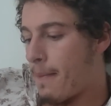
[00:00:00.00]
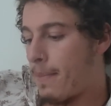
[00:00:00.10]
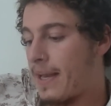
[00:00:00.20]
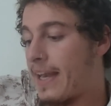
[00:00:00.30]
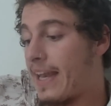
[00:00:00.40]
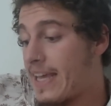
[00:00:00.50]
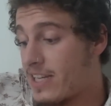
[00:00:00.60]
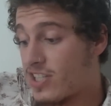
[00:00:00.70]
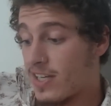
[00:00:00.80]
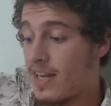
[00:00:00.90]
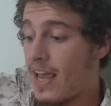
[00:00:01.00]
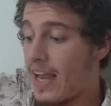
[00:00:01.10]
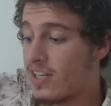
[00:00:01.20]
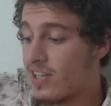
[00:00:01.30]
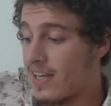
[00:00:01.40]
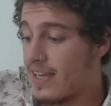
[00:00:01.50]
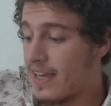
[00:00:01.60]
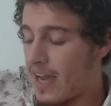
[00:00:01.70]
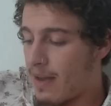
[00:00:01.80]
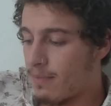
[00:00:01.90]
But legion actually
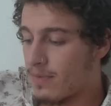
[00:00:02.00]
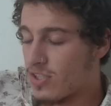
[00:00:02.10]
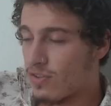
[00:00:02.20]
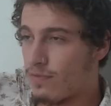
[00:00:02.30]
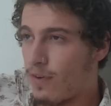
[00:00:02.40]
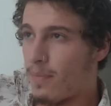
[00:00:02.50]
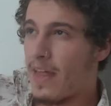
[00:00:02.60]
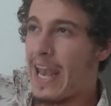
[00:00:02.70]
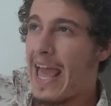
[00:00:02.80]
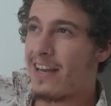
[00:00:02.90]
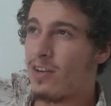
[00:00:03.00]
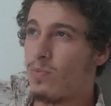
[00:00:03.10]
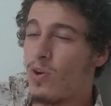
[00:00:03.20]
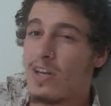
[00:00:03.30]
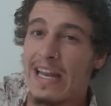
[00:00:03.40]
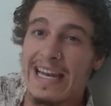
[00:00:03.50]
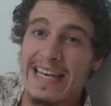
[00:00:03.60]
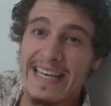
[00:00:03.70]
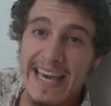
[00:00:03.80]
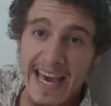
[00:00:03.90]
comes from the Latin word
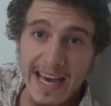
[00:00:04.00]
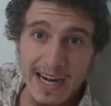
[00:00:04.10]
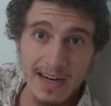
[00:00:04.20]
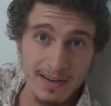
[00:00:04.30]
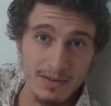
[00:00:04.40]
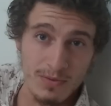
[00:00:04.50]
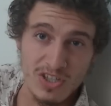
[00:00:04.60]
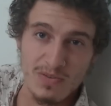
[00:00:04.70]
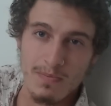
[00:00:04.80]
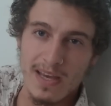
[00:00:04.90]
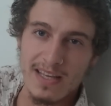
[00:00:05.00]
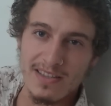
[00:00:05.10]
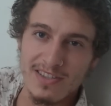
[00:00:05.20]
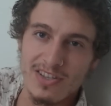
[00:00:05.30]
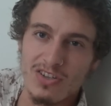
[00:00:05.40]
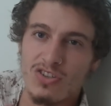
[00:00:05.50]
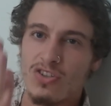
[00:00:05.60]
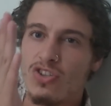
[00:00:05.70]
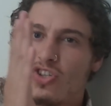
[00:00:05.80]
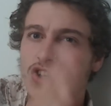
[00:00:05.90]
legere, which means to
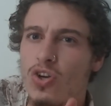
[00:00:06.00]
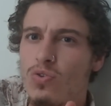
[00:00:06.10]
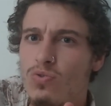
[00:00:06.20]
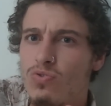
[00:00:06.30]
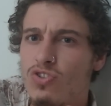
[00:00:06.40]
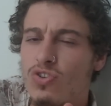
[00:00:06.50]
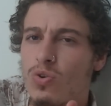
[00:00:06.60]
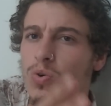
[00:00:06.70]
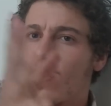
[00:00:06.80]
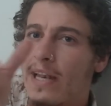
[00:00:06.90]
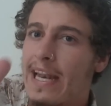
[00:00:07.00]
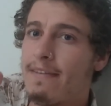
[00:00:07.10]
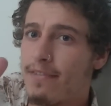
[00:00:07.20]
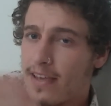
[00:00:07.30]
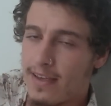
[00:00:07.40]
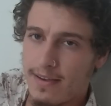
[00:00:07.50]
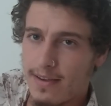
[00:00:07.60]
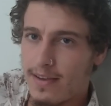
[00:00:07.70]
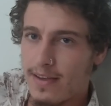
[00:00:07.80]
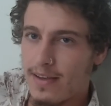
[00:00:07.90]
choose or levy.
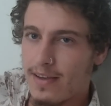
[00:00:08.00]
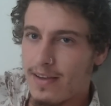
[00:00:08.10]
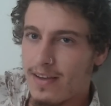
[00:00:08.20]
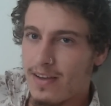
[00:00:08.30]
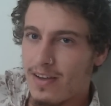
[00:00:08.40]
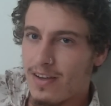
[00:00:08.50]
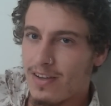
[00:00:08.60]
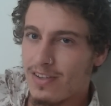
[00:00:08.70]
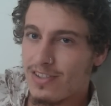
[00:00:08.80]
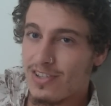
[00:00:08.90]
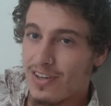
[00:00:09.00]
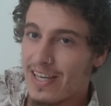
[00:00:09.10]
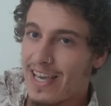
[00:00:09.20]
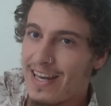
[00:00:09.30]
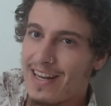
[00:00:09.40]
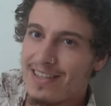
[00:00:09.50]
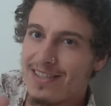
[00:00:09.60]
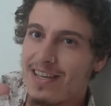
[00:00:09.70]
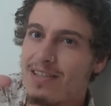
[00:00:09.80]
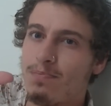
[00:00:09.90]
So again,
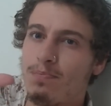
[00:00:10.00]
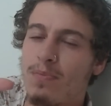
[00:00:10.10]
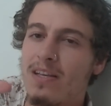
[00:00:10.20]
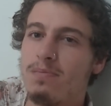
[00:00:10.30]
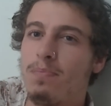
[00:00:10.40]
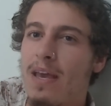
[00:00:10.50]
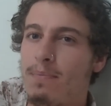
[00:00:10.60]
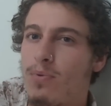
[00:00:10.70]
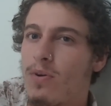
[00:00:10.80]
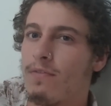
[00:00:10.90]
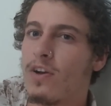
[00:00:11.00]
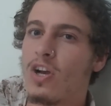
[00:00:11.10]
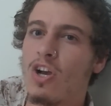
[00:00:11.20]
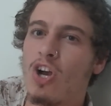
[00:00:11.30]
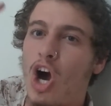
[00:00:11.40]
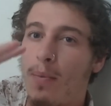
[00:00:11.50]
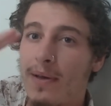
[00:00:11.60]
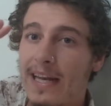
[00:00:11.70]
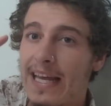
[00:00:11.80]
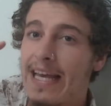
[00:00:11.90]
it's these people have
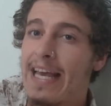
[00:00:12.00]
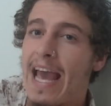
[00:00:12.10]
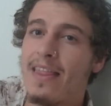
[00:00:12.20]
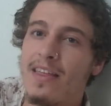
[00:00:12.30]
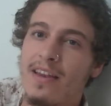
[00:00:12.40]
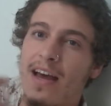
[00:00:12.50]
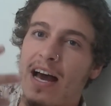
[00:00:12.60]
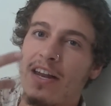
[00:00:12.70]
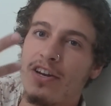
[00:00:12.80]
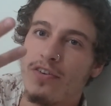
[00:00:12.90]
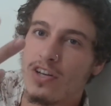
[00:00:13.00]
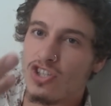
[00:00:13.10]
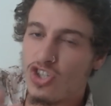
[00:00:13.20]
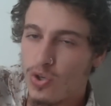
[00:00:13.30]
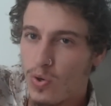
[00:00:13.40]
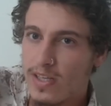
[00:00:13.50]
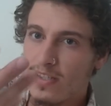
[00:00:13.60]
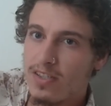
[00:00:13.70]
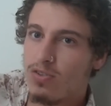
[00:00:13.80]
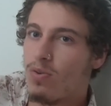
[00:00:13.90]
commonly gathered under a
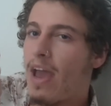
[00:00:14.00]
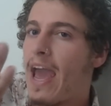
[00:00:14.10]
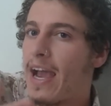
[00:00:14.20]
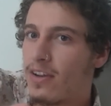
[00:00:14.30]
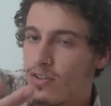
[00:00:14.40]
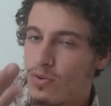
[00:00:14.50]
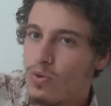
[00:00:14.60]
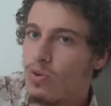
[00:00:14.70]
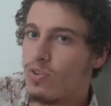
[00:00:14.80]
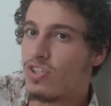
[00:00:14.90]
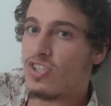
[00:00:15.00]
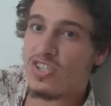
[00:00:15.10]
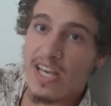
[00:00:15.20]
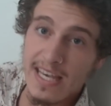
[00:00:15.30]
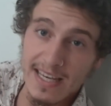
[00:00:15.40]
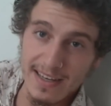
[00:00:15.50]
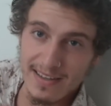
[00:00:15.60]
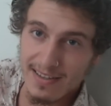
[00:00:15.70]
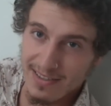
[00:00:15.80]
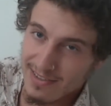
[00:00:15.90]
choice to act or seek
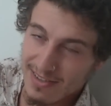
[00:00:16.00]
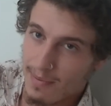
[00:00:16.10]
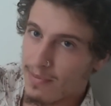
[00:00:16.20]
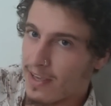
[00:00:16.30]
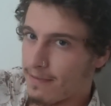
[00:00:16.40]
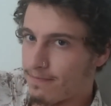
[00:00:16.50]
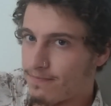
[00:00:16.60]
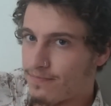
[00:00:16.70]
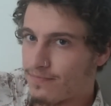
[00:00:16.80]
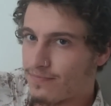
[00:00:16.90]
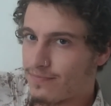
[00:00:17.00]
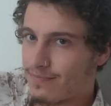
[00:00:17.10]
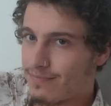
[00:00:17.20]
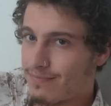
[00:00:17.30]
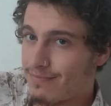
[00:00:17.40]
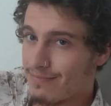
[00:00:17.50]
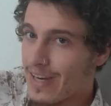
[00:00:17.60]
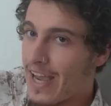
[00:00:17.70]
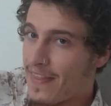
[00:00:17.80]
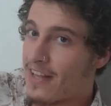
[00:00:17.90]
something.
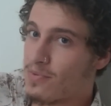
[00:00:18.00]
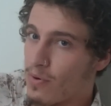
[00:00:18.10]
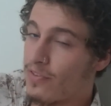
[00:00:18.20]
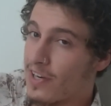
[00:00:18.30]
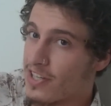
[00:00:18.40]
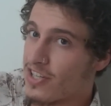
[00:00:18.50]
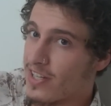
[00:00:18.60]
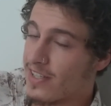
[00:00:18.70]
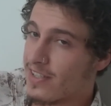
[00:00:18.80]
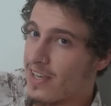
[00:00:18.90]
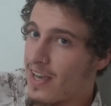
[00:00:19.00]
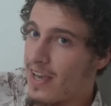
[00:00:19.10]
And that's what religion is.